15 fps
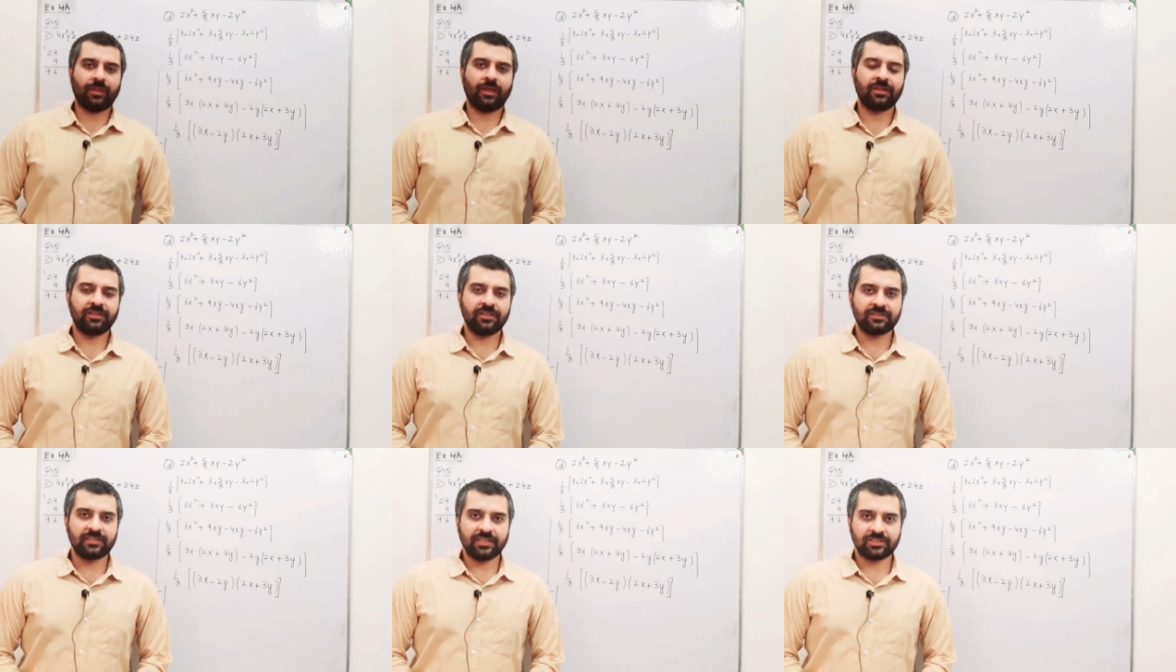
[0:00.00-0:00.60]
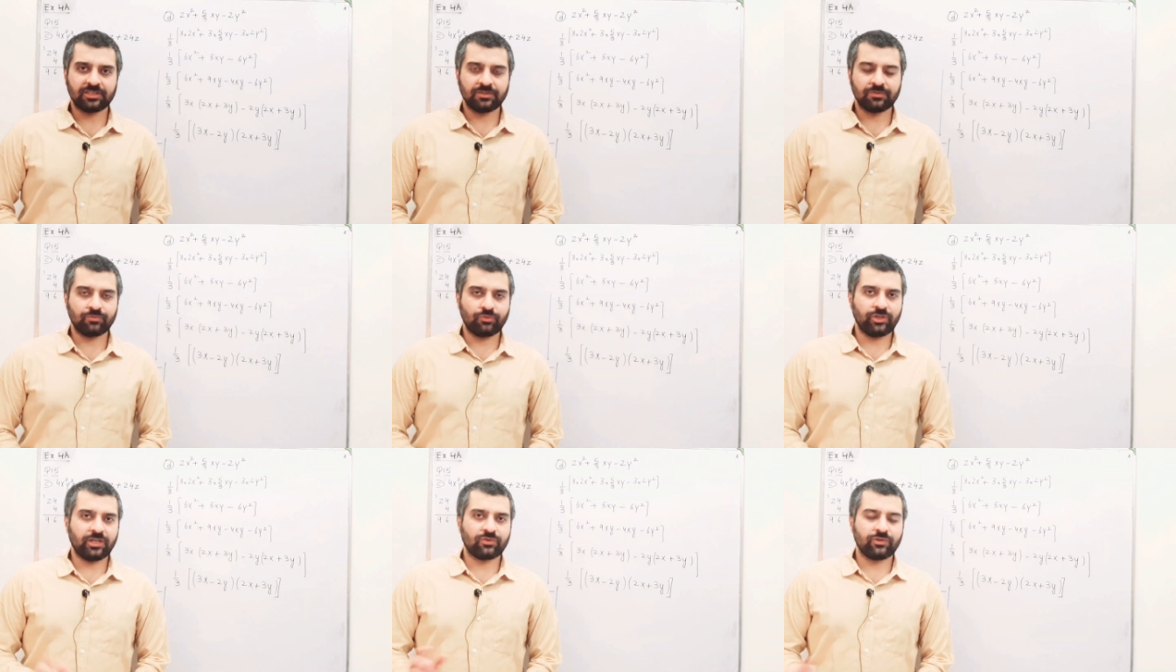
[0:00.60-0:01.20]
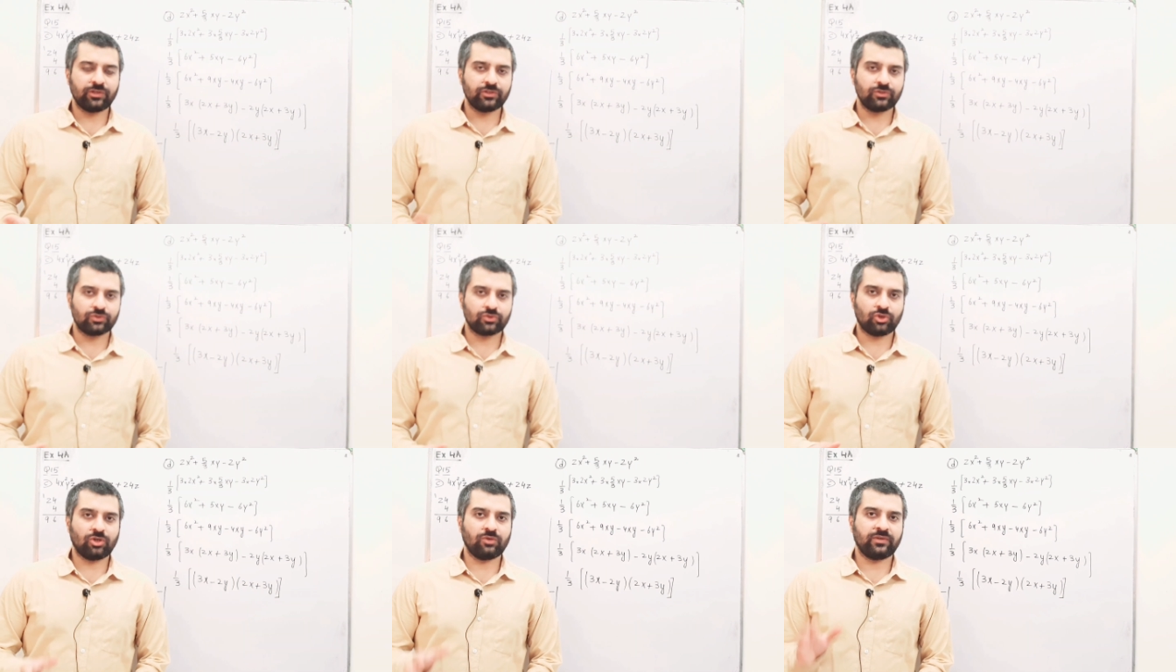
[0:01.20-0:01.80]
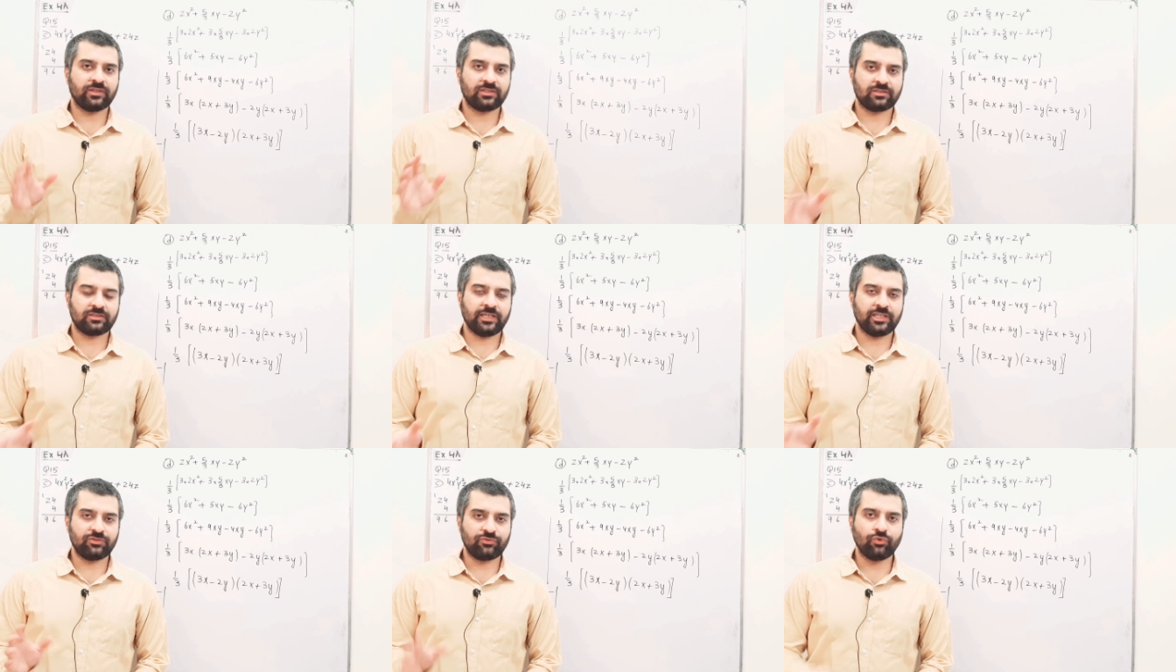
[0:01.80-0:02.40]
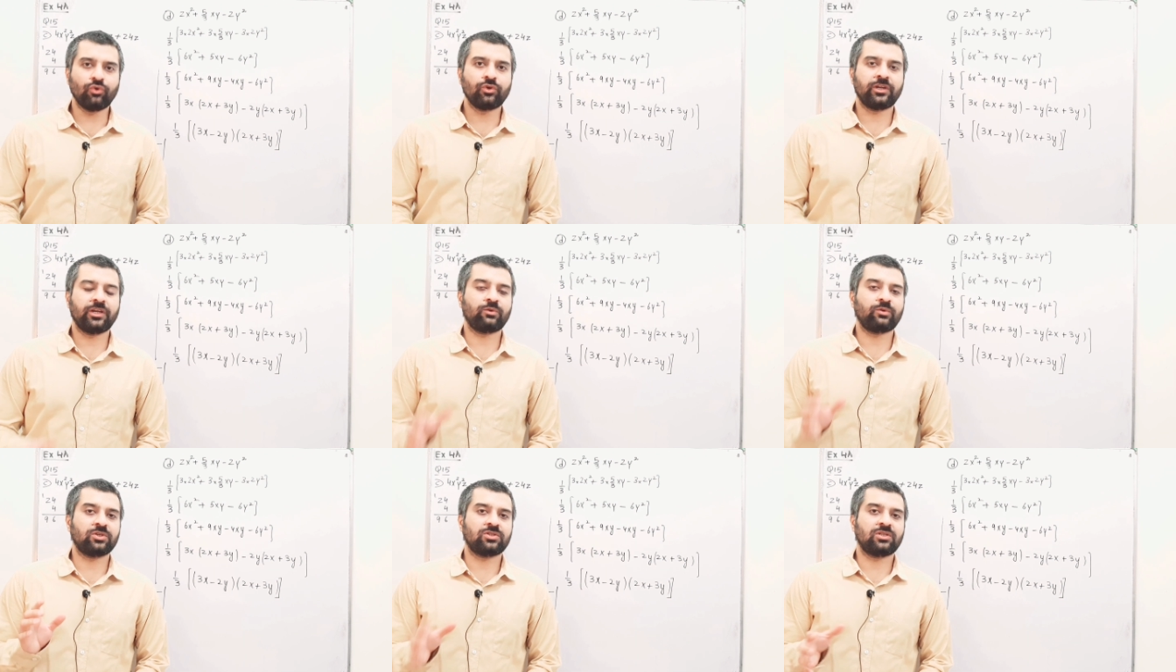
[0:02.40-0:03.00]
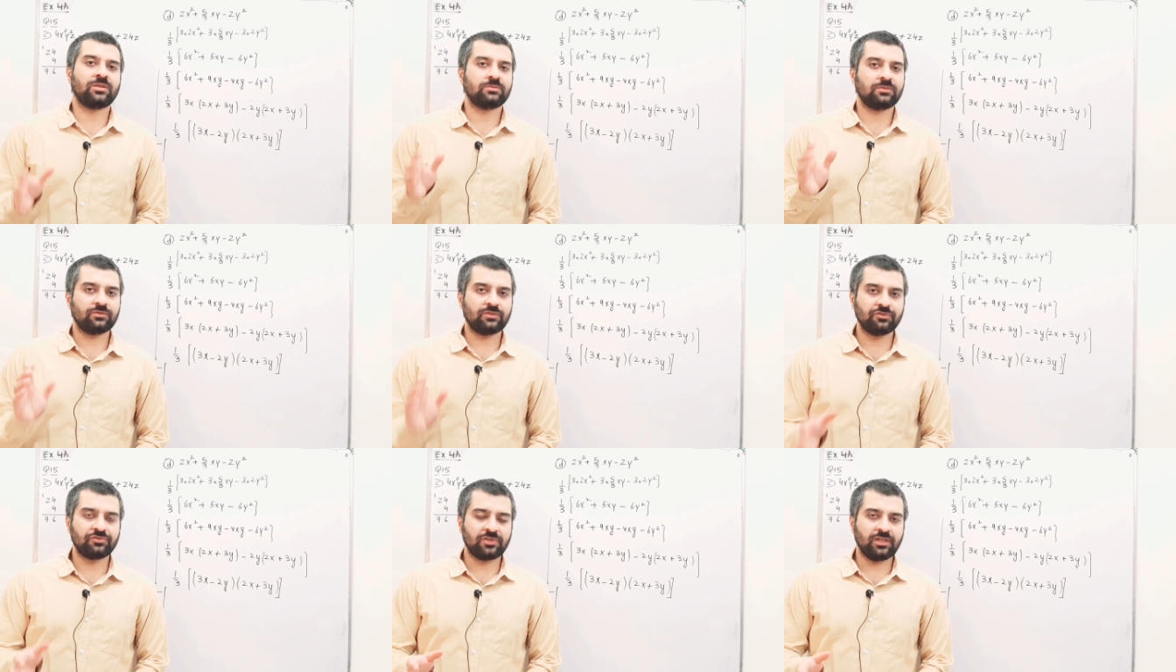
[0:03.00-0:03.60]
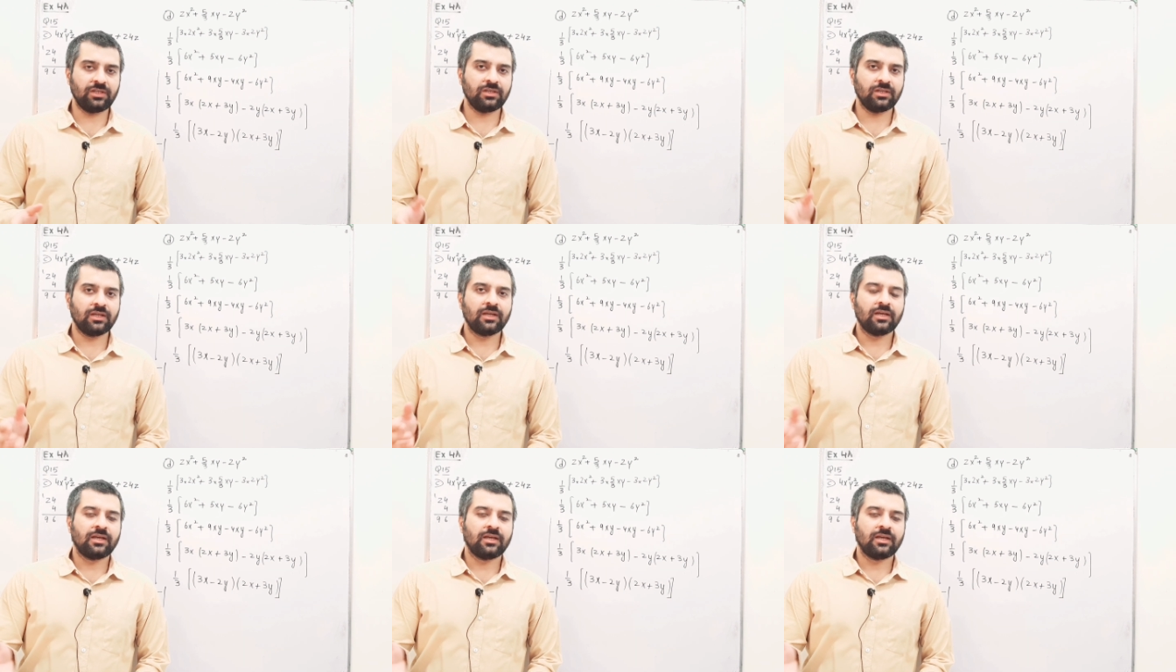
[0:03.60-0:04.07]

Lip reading: In this lesson, we are going to solve exercise 4A, question number 15.